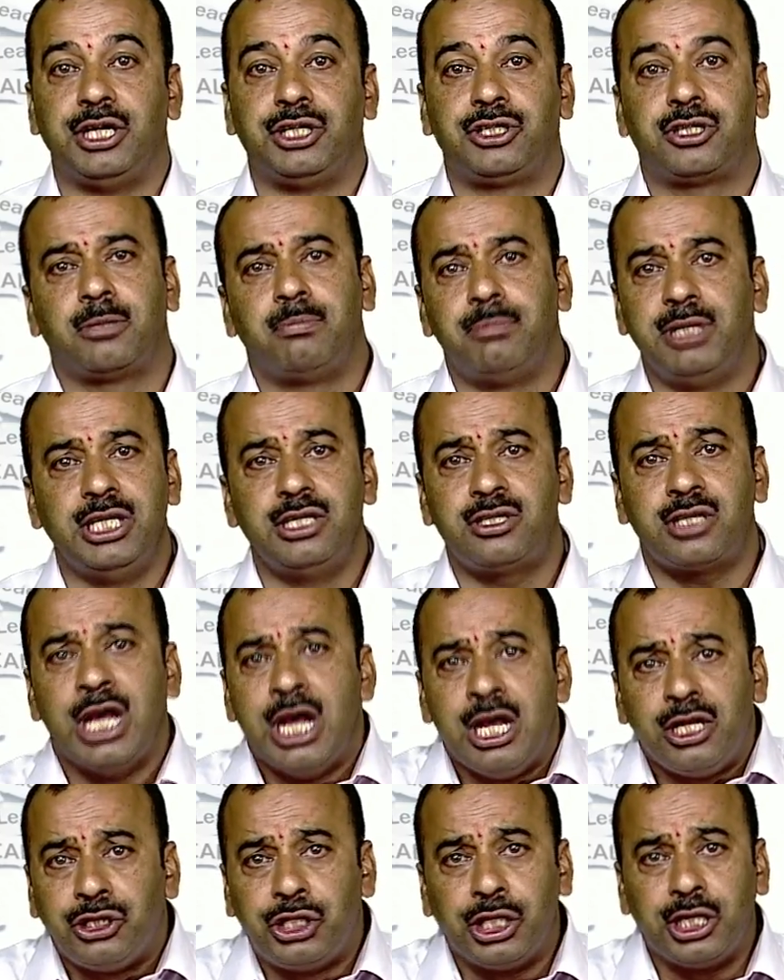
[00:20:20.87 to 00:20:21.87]
nature means
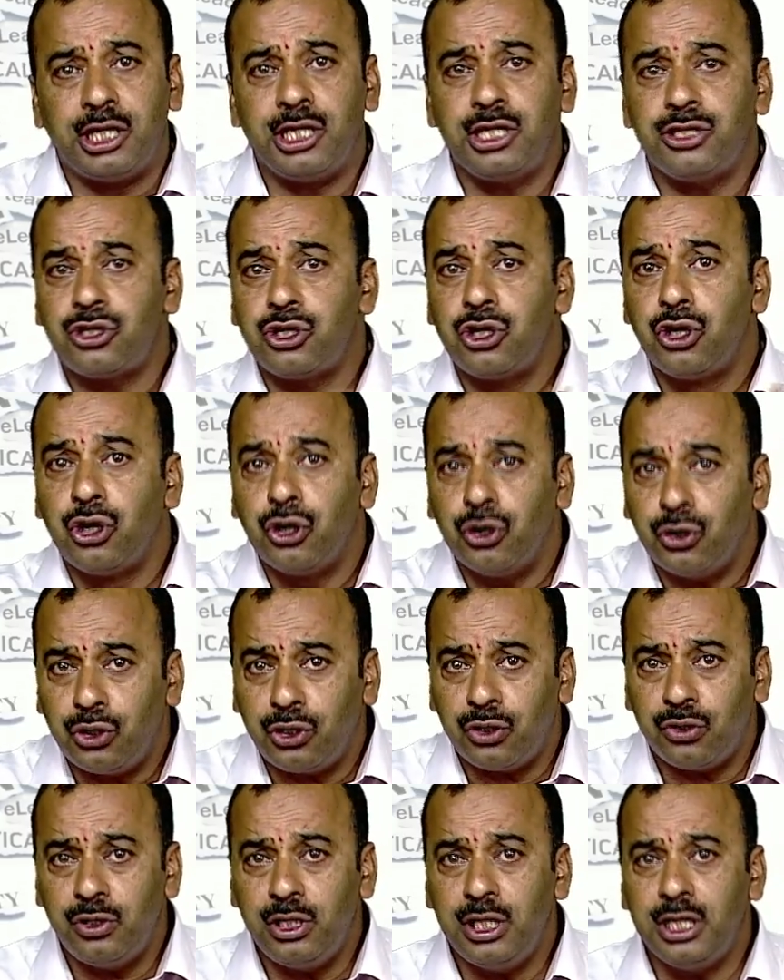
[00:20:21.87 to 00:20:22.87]
there is
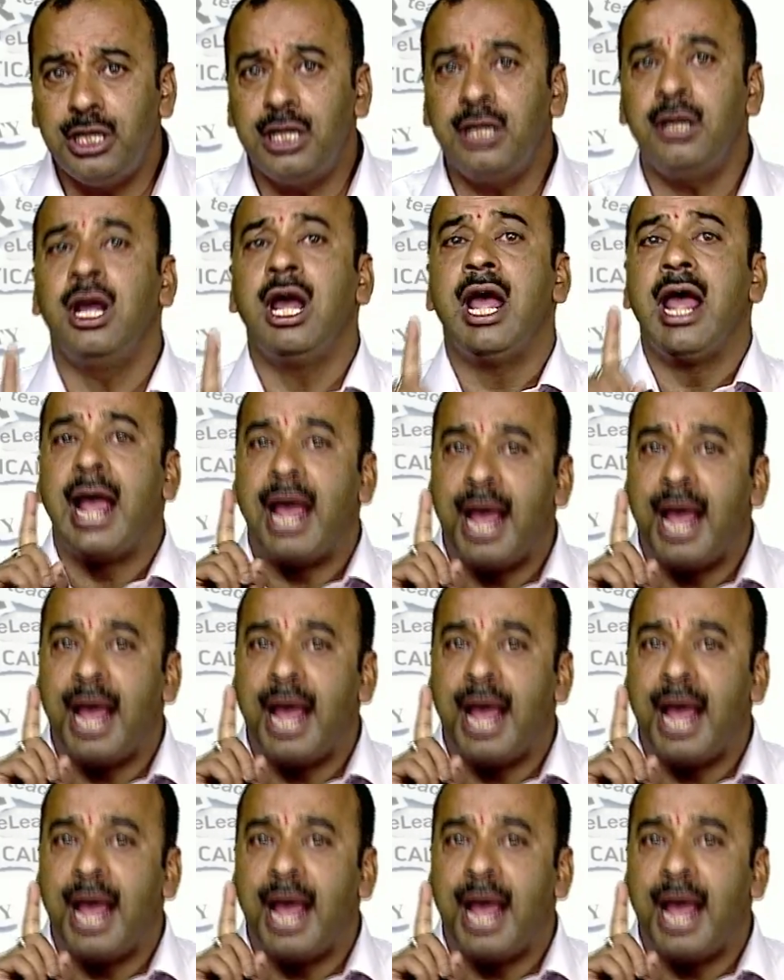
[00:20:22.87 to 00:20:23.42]
not only